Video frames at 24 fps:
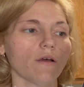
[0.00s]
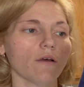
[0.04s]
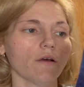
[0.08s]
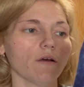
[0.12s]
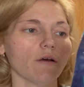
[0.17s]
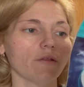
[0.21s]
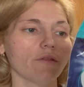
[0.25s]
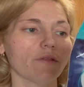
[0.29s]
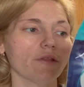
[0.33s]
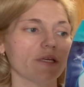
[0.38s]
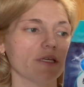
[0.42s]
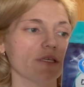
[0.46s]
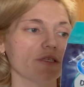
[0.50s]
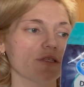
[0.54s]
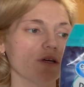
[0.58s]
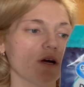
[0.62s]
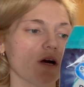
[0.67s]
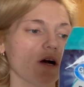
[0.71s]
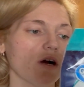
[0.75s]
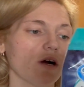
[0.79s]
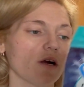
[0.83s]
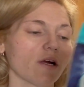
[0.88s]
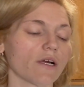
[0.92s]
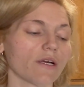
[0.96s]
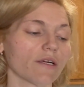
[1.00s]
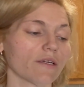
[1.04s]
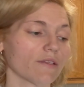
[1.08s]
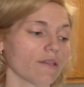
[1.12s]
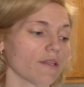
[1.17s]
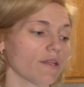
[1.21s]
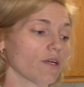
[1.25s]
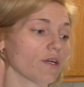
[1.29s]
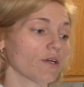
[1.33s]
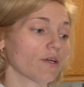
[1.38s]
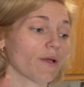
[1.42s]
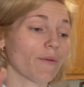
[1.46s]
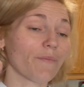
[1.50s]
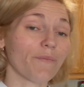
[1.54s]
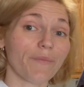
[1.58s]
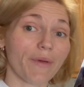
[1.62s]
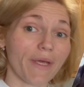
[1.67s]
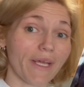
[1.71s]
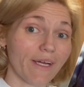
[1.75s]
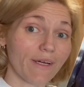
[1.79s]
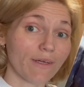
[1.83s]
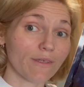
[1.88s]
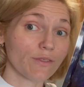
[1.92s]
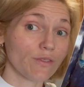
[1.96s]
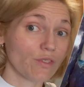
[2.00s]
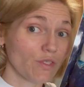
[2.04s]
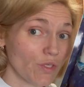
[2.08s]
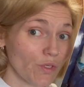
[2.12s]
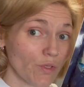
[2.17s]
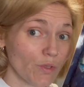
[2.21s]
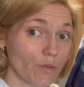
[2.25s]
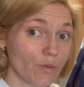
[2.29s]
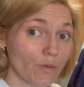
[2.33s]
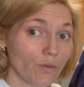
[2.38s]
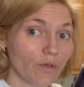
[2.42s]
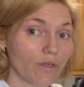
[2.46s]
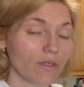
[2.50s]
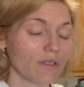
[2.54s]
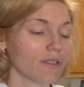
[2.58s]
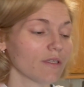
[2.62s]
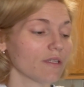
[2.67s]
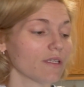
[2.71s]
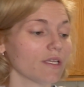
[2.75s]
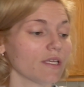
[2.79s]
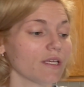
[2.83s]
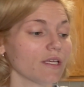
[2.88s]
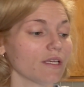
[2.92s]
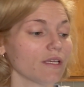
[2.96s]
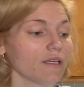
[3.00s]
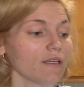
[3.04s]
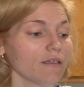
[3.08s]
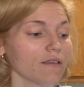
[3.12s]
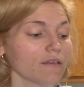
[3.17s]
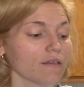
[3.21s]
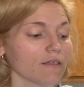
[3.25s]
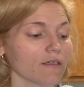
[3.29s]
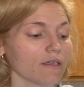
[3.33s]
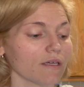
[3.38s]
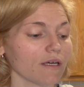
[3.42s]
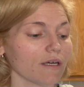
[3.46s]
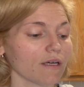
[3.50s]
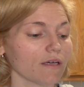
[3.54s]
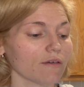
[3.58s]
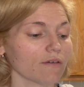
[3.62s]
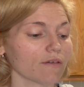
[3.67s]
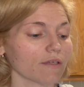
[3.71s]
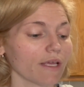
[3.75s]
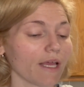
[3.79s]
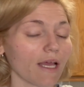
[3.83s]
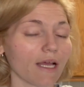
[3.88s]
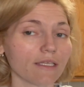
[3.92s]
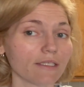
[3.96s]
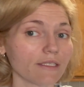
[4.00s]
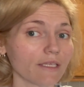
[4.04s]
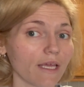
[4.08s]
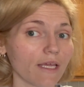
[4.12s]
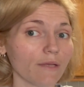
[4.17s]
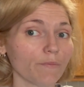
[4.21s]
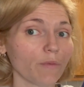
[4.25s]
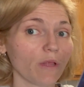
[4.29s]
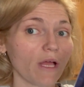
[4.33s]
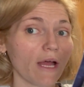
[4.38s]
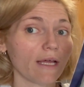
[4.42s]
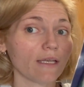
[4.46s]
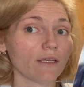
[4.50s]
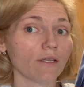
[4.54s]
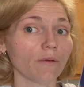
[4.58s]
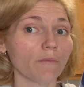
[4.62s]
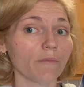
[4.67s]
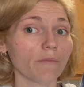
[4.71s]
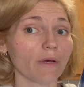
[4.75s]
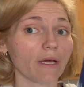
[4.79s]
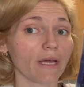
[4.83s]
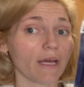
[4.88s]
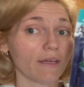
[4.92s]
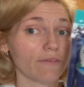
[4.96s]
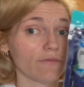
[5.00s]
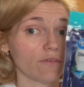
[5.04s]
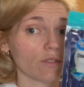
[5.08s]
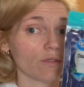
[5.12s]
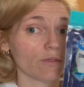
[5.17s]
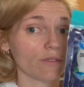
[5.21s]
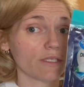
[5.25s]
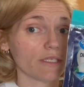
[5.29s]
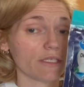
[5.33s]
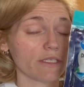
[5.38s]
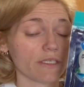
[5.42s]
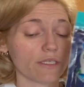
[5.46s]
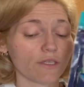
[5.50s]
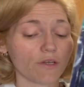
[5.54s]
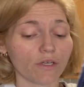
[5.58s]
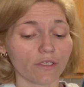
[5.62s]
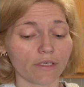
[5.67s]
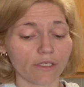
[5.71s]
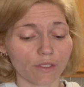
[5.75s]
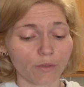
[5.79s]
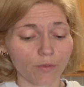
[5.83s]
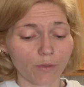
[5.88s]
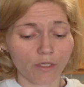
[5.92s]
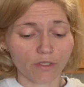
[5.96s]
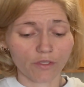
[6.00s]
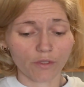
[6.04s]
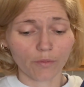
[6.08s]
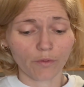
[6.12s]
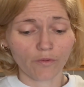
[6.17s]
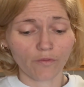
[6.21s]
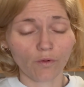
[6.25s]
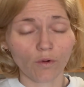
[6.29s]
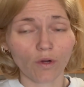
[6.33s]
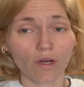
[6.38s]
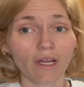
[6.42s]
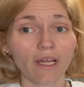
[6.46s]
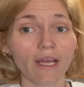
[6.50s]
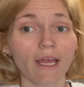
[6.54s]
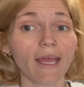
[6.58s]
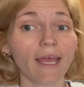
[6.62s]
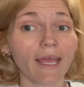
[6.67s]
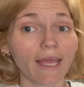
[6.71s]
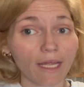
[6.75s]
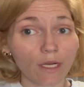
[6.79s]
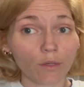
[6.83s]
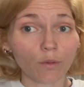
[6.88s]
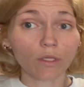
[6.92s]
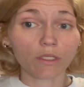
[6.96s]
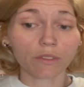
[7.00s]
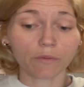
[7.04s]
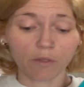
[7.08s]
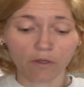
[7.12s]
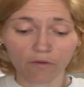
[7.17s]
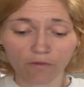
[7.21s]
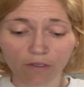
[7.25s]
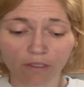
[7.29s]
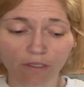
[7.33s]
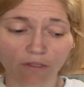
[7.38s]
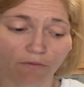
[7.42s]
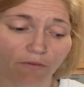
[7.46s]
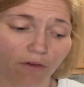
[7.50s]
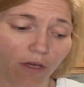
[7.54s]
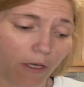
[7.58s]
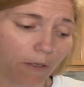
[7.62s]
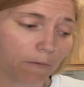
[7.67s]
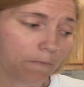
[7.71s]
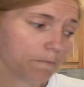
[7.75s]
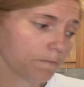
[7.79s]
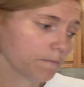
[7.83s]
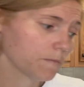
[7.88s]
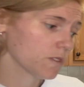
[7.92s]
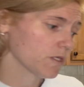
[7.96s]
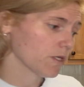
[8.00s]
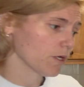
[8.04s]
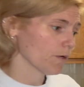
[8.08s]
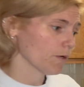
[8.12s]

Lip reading: They're compared to the Cascade Platinum, but I've used these in our dishwasher before, and it works perfectly fine. So